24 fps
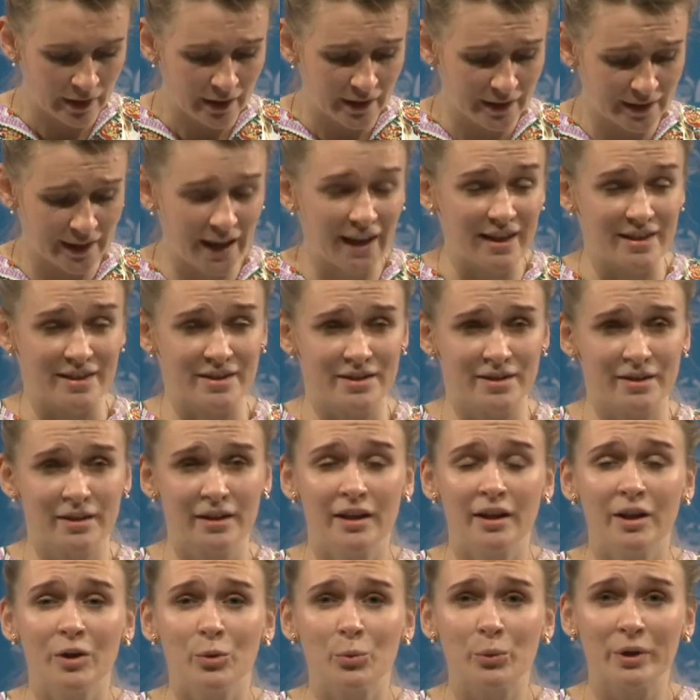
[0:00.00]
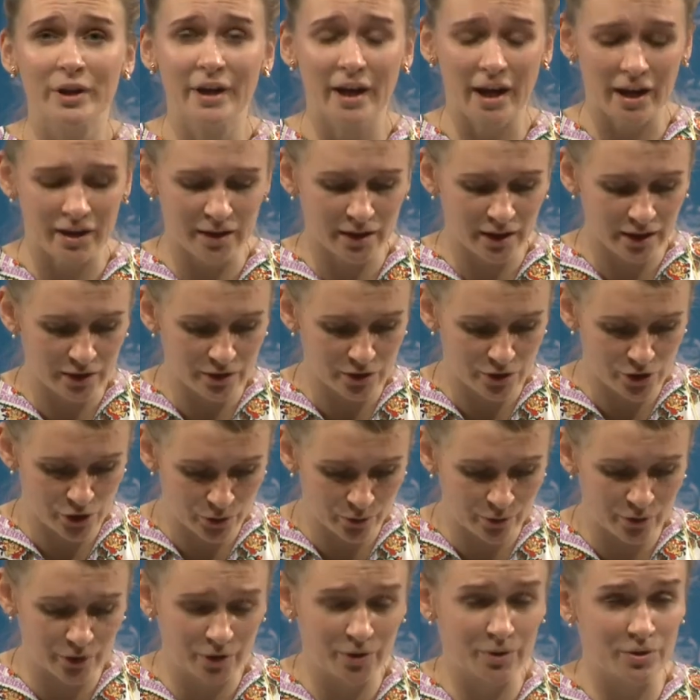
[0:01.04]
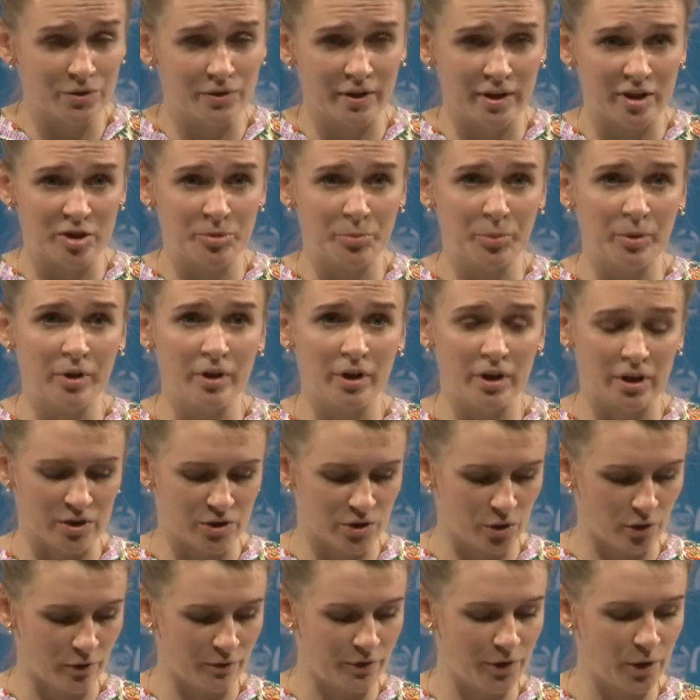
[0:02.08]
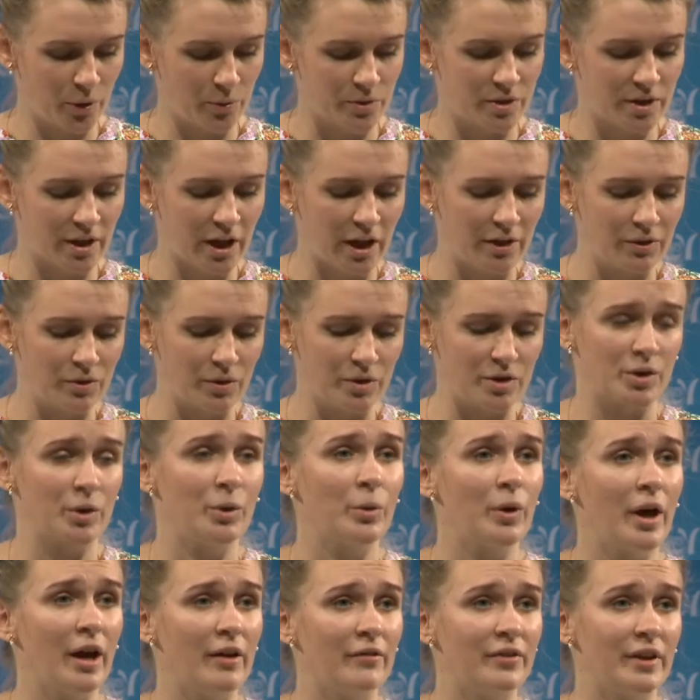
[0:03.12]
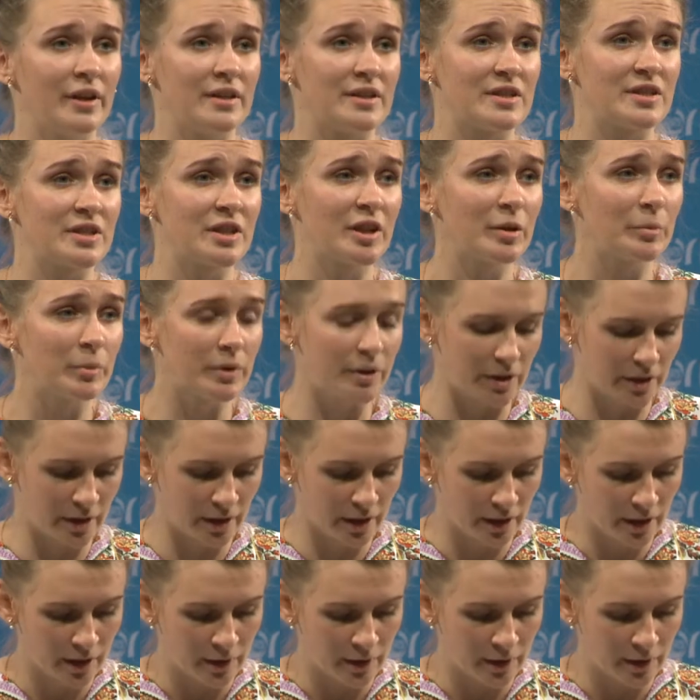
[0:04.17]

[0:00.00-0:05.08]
Yes, we can and should use the experience of those countries who have had similar